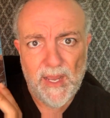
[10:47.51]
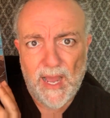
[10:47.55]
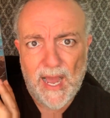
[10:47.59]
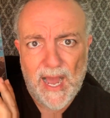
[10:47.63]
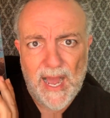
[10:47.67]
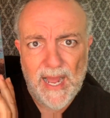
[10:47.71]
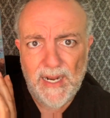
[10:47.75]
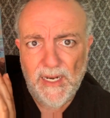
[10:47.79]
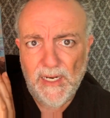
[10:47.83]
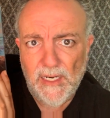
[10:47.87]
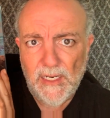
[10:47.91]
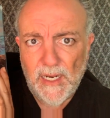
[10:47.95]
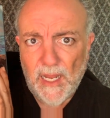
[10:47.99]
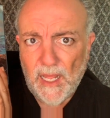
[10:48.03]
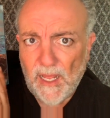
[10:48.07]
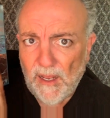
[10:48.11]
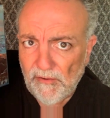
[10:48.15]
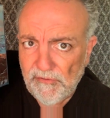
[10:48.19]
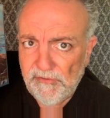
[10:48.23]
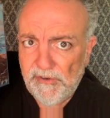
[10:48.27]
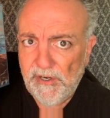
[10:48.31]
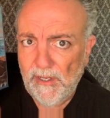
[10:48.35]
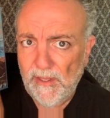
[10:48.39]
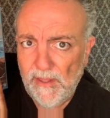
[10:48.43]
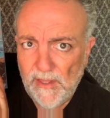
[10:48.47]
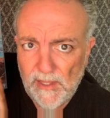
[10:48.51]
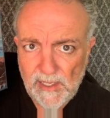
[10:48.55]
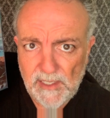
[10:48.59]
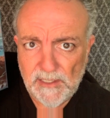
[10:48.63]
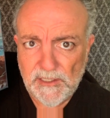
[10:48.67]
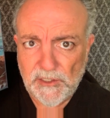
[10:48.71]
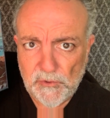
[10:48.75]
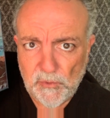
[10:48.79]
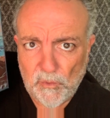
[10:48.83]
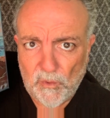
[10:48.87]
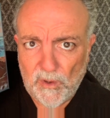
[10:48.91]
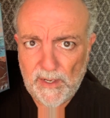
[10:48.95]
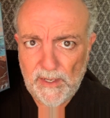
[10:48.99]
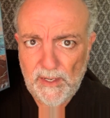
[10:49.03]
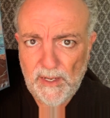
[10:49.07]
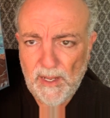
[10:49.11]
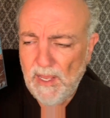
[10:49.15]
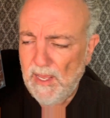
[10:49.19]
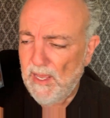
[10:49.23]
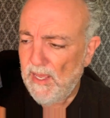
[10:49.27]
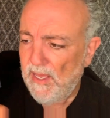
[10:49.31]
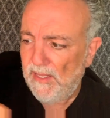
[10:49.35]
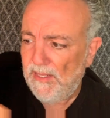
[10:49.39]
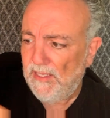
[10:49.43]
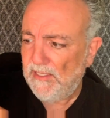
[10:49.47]
I loved this one.
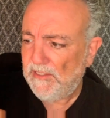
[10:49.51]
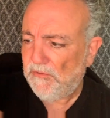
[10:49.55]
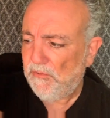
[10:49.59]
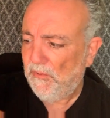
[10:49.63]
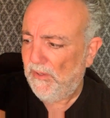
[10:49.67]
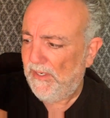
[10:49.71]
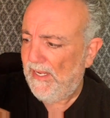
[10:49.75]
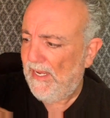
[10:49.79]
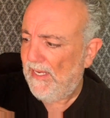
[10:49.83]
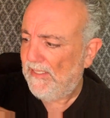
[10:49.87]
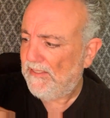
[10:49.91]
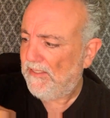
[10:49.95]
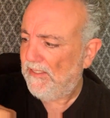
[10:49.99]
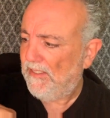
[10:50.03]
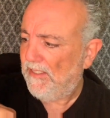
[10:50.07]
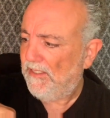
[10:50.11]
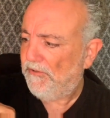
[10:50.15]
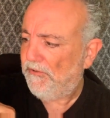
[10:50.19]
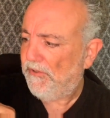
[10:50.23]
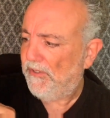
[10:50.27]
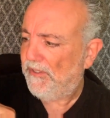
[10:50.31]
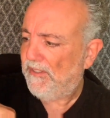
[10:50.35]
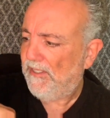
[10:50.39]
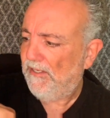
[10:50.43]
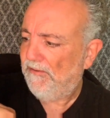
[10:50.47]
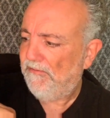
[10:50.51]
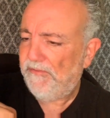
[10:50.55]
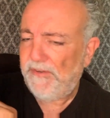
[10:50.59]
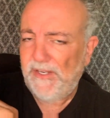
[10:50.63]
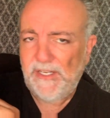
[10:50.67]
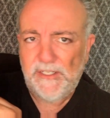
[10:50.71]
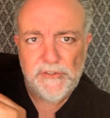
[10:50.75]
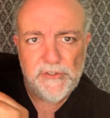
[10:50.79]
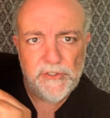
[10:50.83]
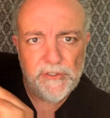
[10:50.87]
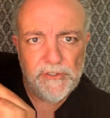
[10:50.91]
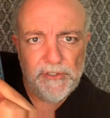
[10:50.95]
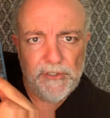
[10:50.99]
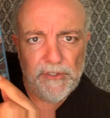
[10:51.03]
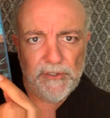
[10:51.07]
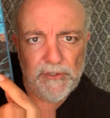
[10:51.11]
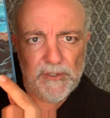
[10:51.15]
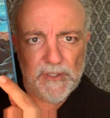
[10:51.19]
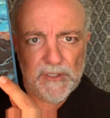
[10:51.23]
And this one has an interesting feature too.